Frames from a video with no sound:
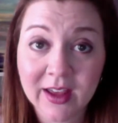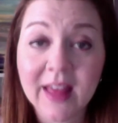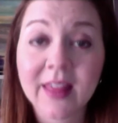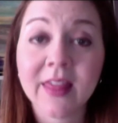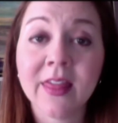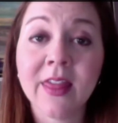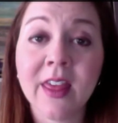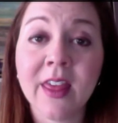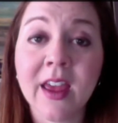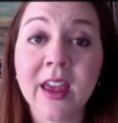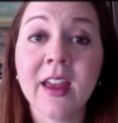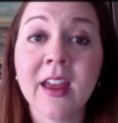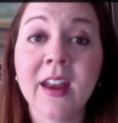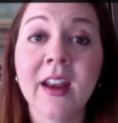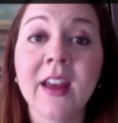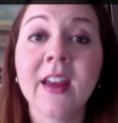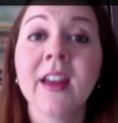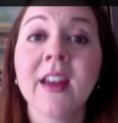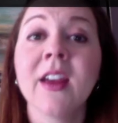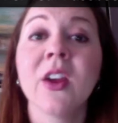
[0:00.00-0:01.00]

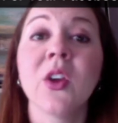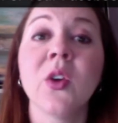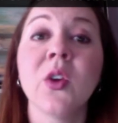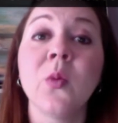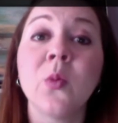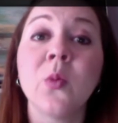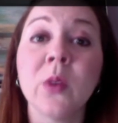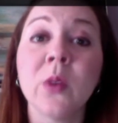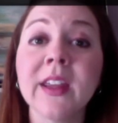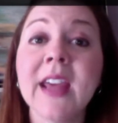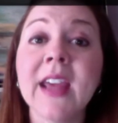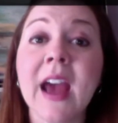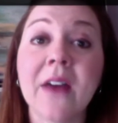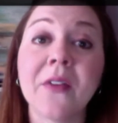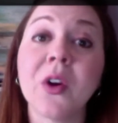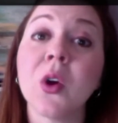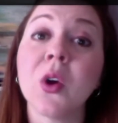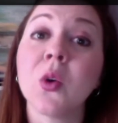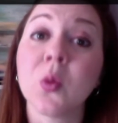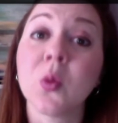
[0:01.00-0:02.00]
then you really
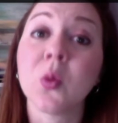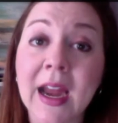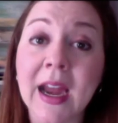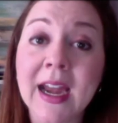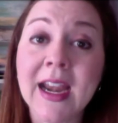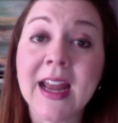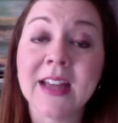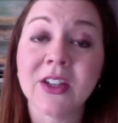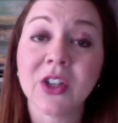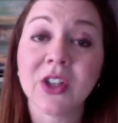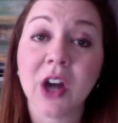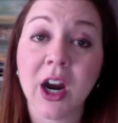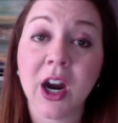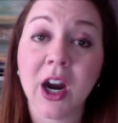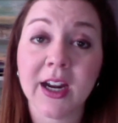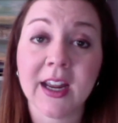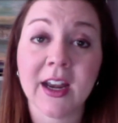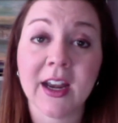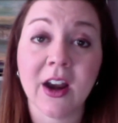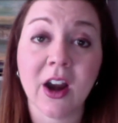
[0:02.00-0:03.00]
have a great and
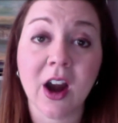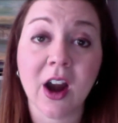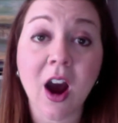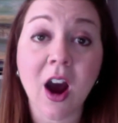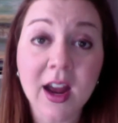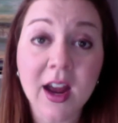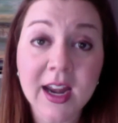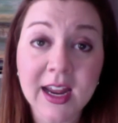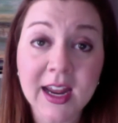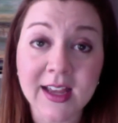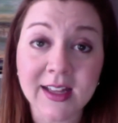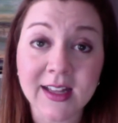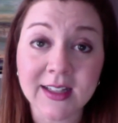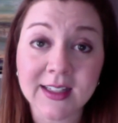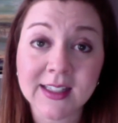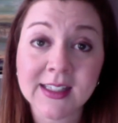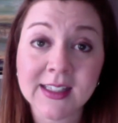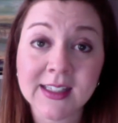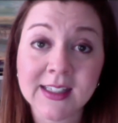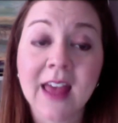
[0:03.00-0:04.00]
targeted
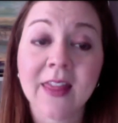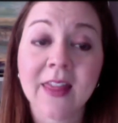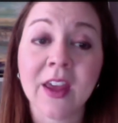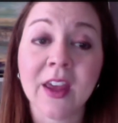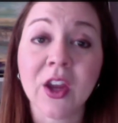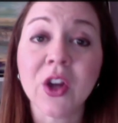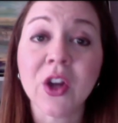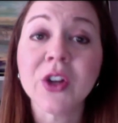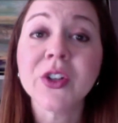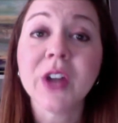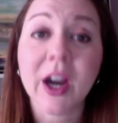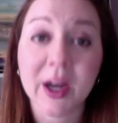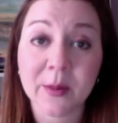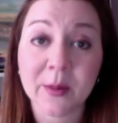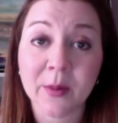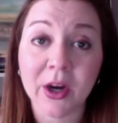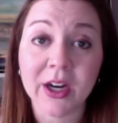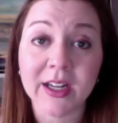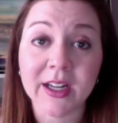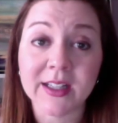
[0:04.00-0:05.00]
audience that your target
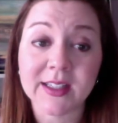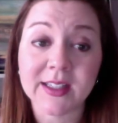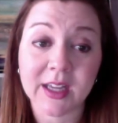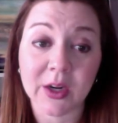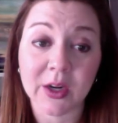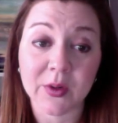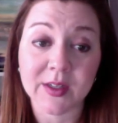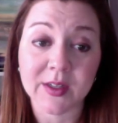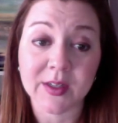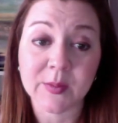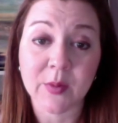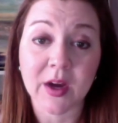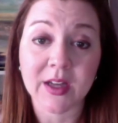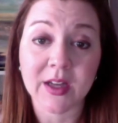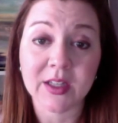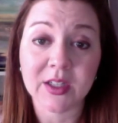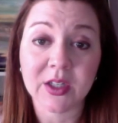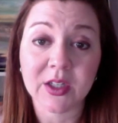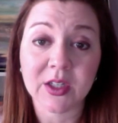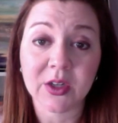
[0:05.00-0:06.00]
market's going to
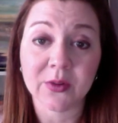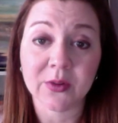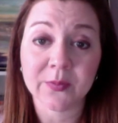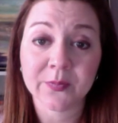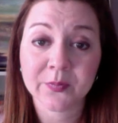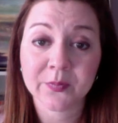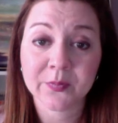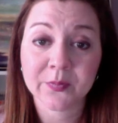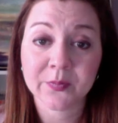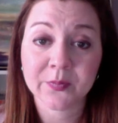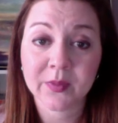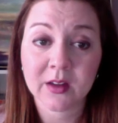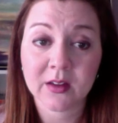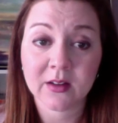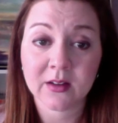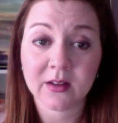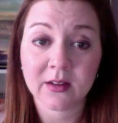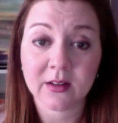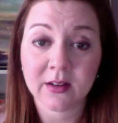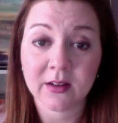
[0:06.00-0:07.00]
respond to.
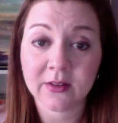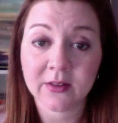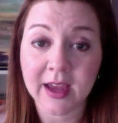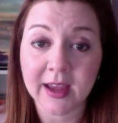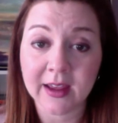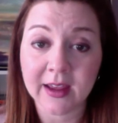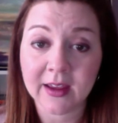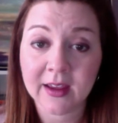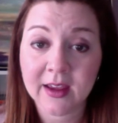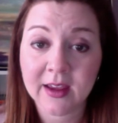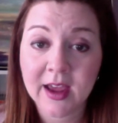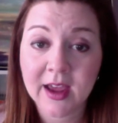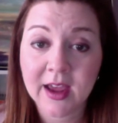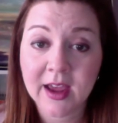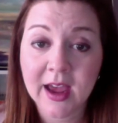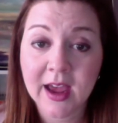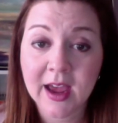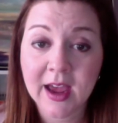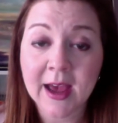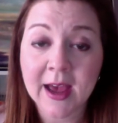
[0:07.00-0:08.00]
Okay,
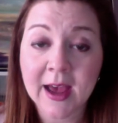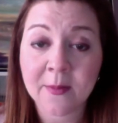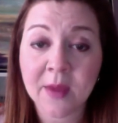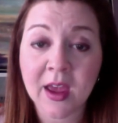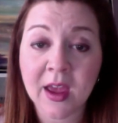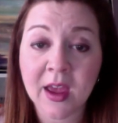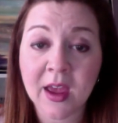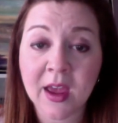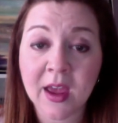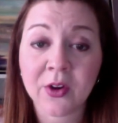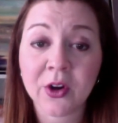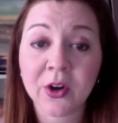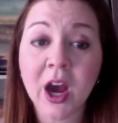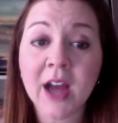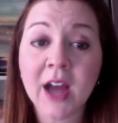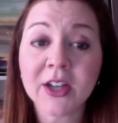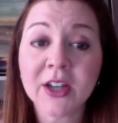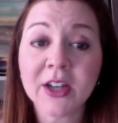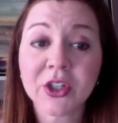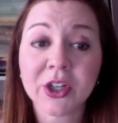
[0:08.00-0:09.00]
um, if you're
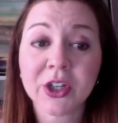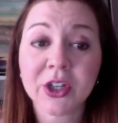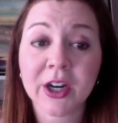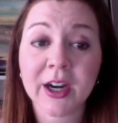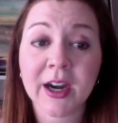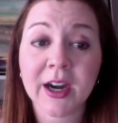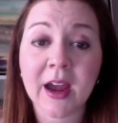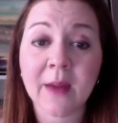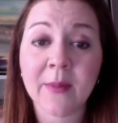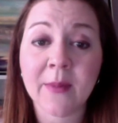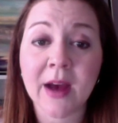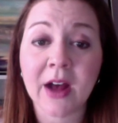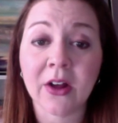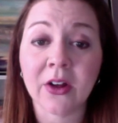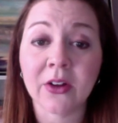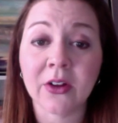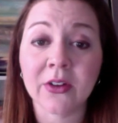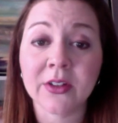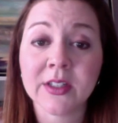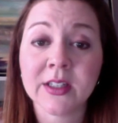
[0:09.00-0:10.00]
not sure
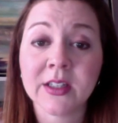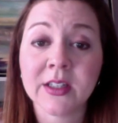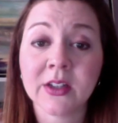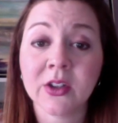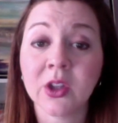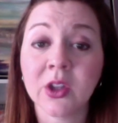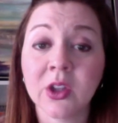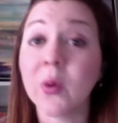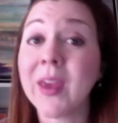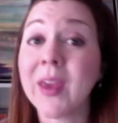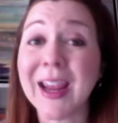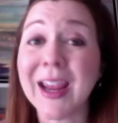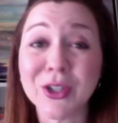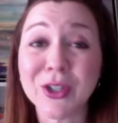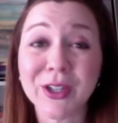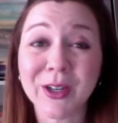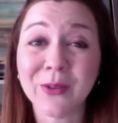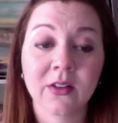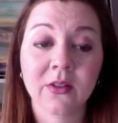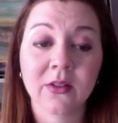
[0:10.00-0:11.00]
about
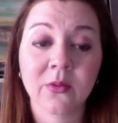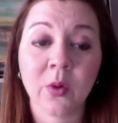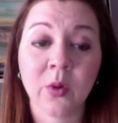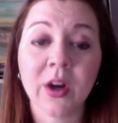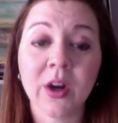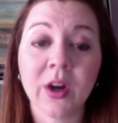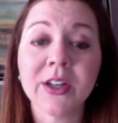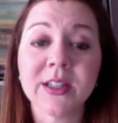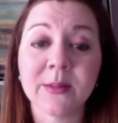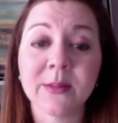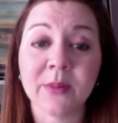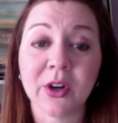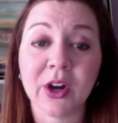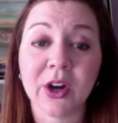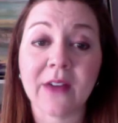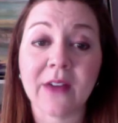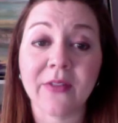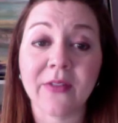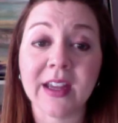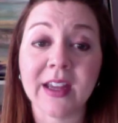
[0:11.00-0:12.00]
location, where your
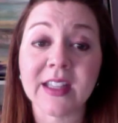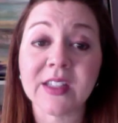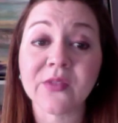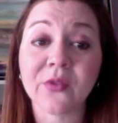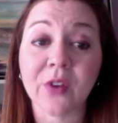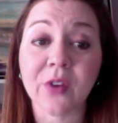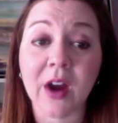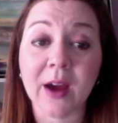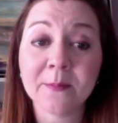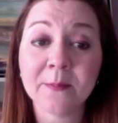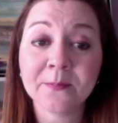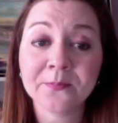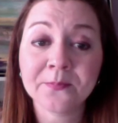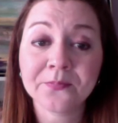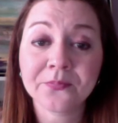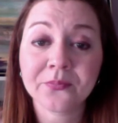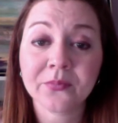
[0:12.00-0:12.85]
demographic is from,